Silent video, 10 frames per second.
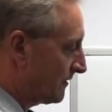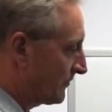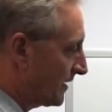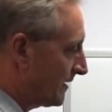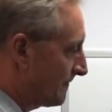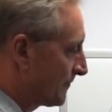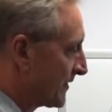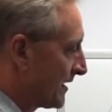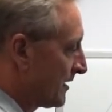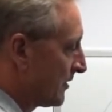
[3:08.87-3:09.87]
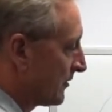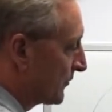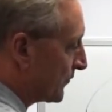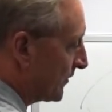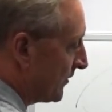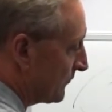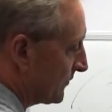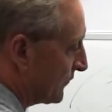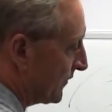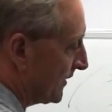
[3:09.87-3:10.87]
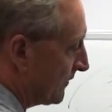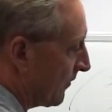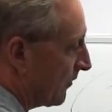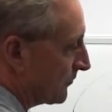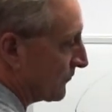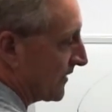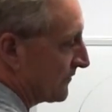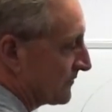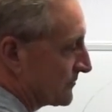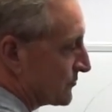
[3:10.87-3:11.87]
I've got 300 feet all around this